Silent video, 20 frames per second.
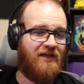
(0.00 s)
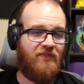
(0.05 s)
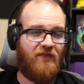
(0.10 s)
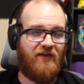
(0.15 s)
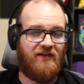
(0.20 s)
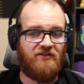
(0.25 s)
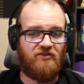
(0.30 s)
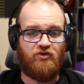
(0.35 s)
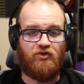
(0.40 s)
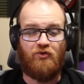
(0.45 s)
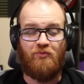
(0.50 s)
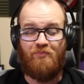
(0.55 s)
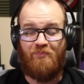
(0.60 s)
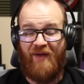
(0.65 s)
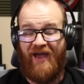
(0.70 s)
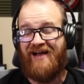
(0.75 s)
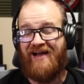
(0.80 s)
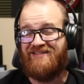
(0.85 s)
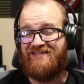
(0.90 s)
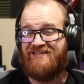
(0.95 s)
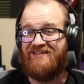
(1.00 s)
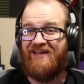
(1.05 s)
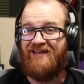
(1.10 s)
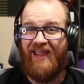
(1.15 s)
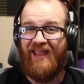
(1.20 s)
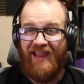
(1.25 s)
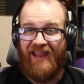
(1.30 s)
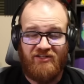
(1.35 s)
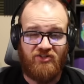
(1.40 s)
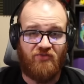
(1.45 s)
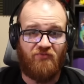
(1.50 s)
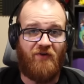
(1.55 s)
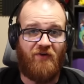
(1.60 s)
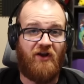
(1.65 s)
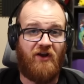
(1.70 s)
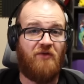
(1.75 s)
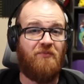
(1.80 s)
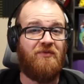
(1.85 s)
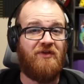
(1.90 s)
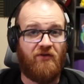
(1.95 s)
thanks to Bast and Agent
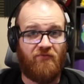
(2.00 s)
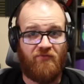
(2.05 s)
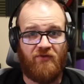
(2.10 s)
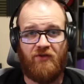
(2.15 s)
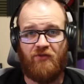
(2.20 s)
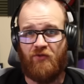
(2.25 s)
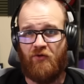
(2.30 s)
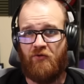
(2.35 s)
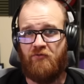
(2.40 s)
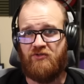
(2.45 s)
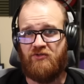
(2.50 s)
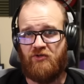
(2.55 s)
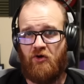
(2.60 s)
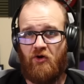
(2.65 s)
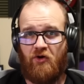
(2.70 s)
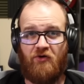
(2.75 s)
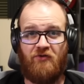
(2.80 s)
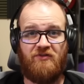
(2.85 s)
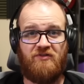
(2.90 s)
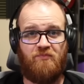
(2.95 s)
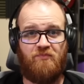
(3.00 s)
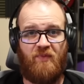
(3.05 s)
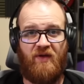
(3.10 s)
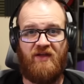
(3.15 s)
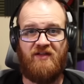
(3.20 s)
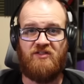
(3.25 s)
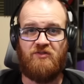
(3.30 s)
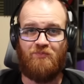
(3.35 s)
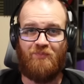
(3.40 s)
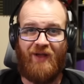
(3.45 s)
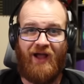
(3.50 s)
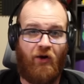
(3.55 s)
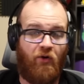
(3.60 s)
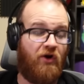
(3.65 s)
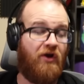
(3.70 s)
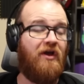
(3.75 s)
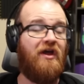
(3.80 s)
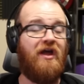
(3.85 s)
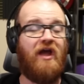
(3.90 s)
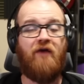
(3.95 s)
Venom giving those cards base power.
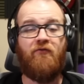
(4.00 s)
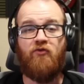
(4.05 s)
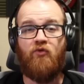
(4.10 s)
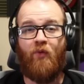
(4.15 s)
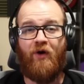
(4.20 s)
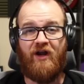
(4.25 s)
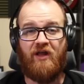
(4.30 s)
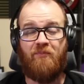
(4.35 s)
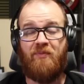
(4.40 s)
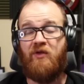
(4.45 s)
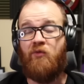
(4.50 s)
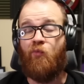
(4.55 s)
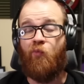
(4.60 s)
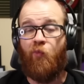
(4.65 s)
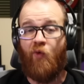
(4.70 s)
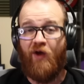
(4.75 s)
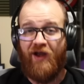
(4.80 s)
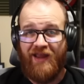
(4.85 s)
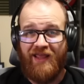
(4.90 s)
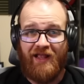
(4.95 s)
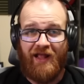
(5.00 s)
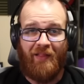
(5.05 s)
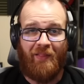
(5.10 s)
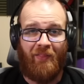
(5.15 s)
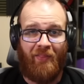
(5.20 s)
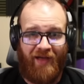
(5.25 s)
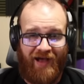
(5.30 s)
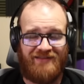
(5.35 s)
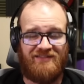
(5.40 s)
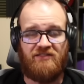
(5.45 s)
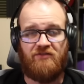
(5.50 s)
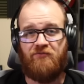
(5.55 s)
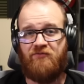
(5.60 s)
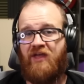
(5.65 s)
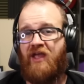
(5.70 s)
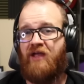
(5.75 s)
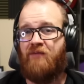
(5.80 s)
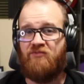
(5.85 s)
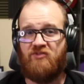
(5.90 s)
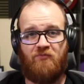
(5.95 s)
If you want to be winning lots of
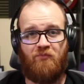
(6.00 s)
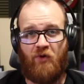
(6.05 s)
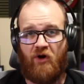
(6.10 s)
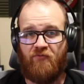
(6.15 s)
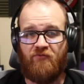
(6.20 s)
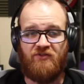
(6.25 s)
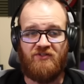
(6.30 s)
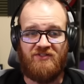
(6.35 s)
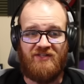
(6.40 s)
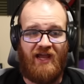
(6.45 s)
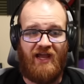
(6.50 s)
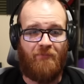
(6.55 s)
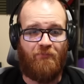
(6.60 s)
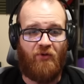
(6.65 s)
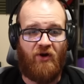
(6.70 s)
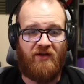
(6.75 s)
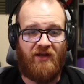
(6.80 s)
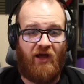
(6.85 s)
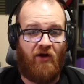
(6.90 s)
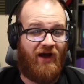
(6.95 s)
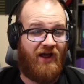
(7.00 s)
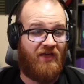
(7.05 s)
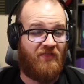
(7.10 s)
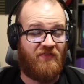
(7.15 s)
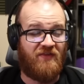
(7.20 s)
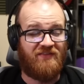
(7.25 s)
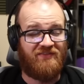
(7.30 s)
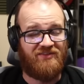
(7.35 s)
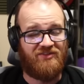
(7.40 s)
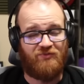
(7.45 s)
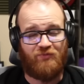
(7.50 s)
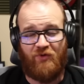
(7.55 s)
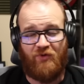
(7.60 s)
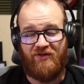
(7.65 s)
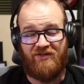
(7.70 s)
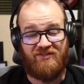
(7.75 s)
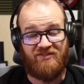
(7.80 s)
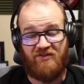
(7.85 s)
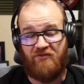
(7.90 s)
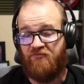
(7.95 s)
games of Marvel Snap right now, I think this one
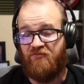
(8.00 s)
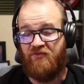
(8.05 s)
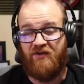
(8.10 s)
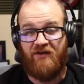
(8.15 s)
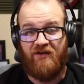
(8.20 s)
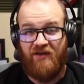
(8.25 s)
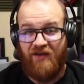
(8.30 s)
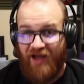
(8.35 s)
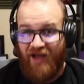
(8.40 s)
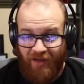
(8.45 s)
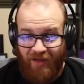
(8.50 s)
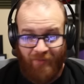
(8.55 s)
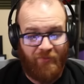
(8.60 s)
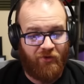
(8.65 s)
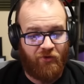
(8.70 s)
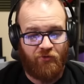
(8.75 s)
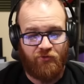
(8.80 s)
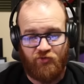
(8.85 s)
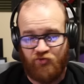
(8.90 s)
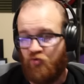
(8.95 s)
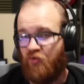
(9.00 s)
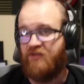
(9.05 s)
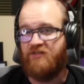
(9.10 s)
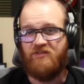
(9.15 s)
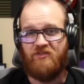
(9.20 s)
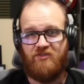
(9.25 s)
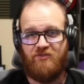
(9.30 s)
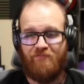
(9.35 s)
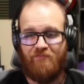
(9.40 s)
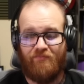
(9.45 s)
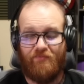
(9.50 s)
is a phenomenal choice.